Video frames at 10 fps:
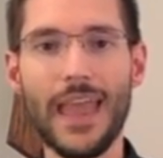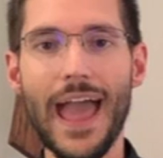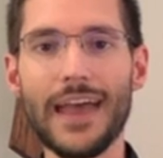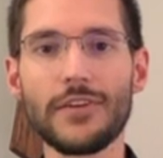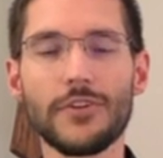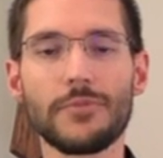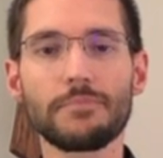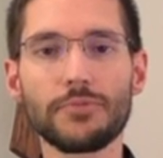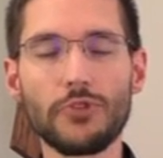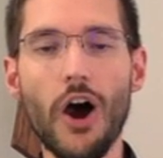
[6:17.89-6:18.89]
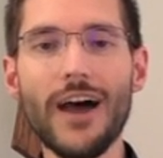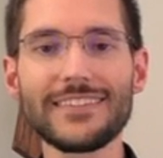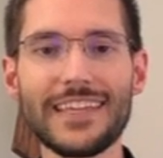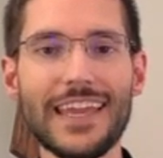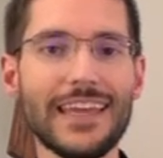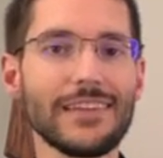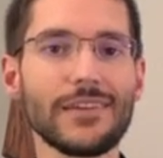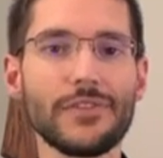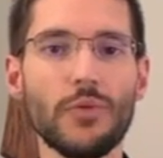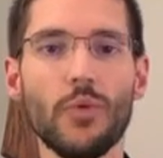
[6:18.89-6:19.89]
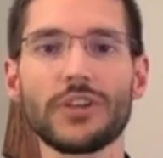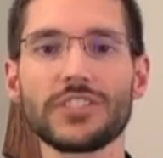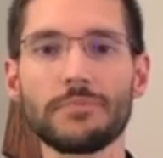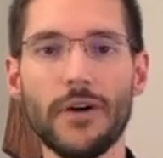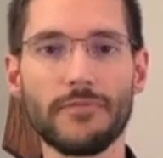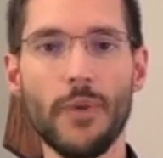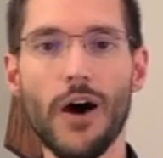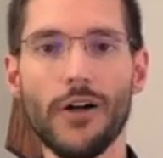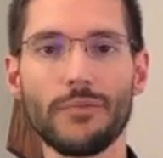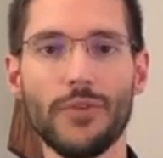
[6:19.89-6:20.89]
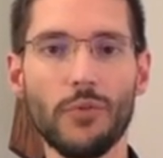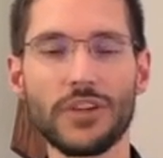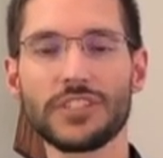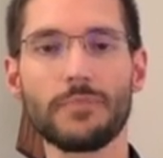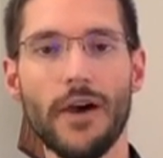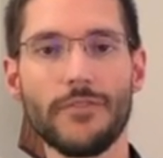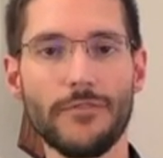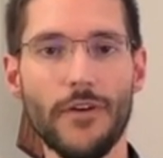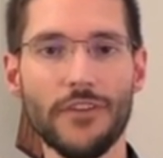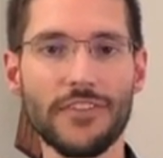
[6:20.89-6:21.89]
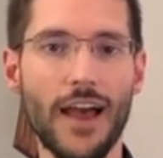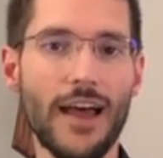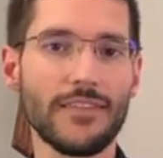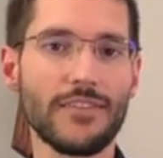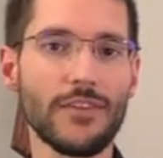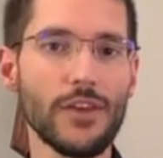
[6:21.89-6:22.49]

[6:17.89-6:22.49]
had brought in the worship of Baal, the worship of the false gods,